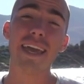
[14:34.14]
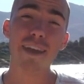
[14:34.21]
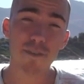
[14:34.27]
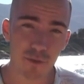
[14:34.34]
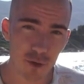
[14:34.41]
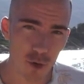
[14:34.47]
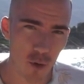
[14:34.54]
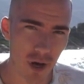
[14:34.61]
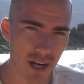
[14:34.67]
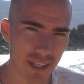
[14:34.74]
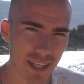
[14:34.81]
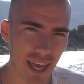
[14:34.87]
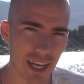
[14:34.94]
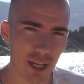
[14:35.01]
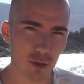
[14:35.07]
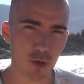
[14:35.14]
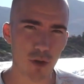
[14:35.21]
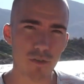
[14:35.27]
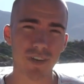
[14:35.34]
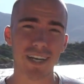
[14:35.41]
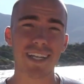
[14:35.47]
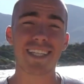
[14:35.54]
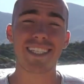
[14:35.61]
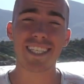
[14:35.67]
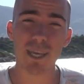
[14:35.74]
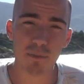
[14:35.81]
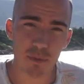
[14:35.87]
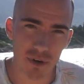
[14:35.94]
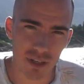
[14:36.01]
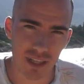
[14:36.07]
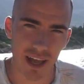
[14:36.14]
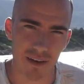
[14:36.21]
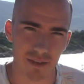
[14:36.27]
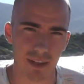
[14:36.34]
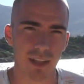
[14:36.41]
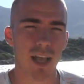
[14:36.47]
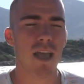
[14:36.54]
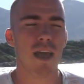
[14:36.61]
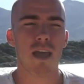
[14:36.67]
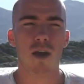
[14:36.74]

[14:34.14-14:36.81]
If you wanna take it to even a deeper level,